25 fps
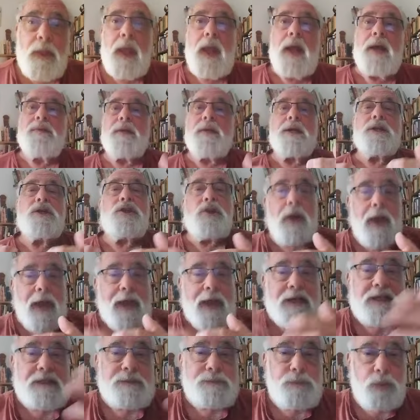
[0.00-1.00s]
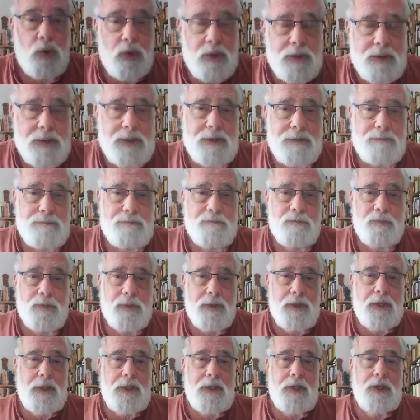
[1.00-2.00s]
and then to export them
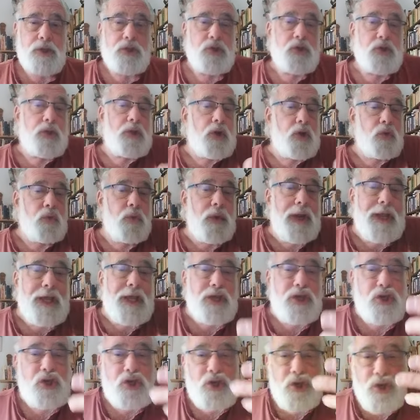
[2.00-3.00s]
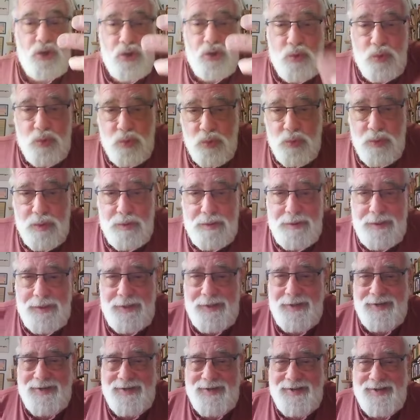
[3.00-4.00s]
so that really you,
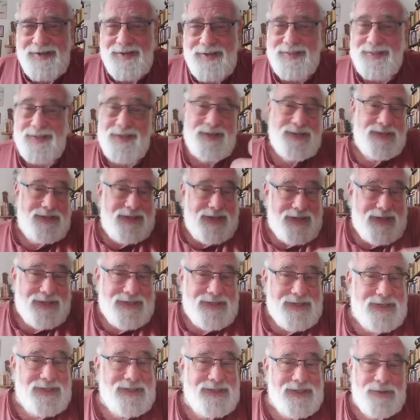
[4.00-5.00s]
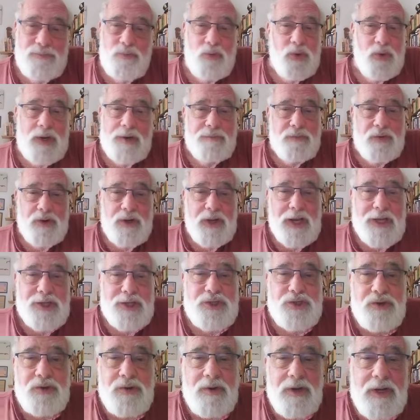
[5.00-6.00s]
the citizens of whatever
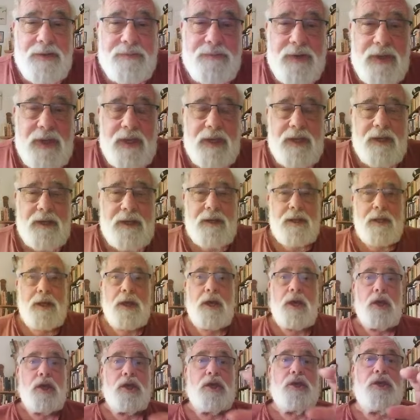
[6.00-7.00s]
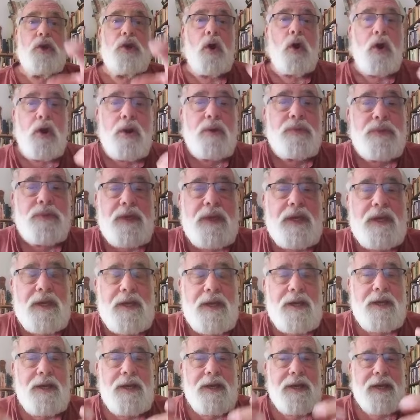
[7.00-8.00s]
country you're living in, you're
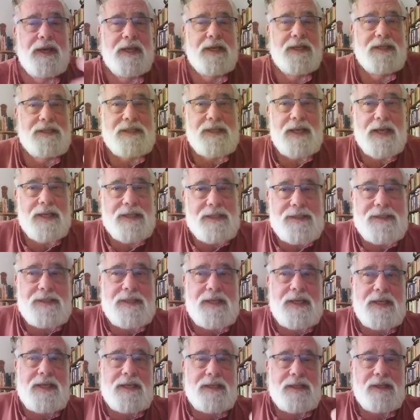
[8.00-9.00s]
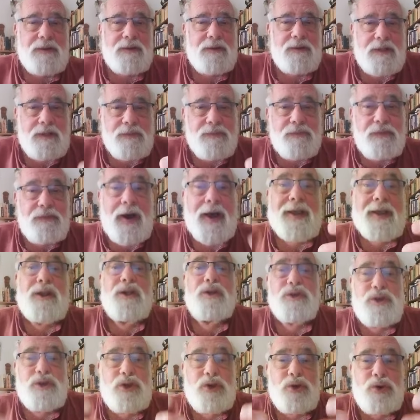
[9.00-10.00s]
the, in a sense, the
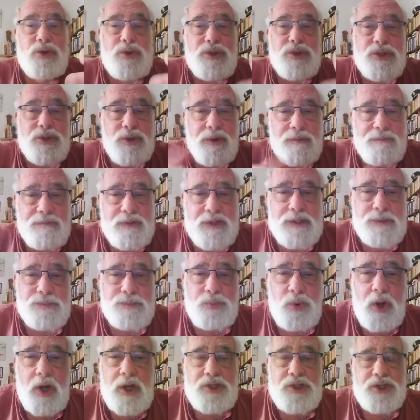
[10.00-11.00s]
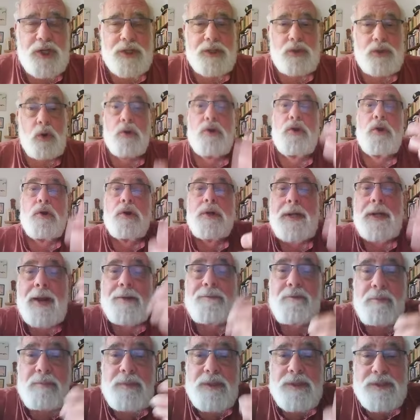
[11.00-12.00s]
final user of this project, or your
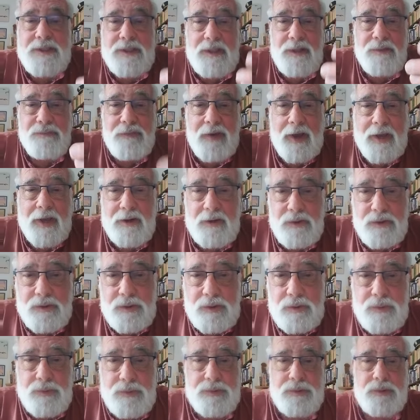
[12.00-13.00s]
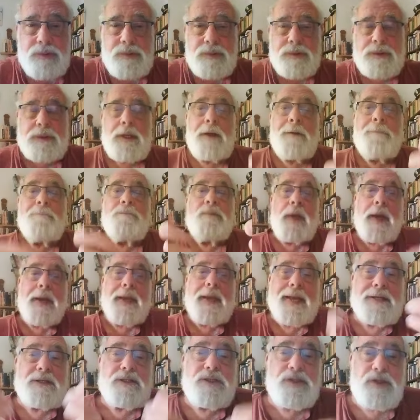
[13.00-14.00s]
governments are the final users
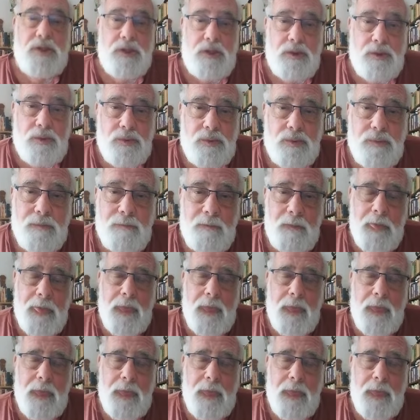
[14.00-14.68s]
against you.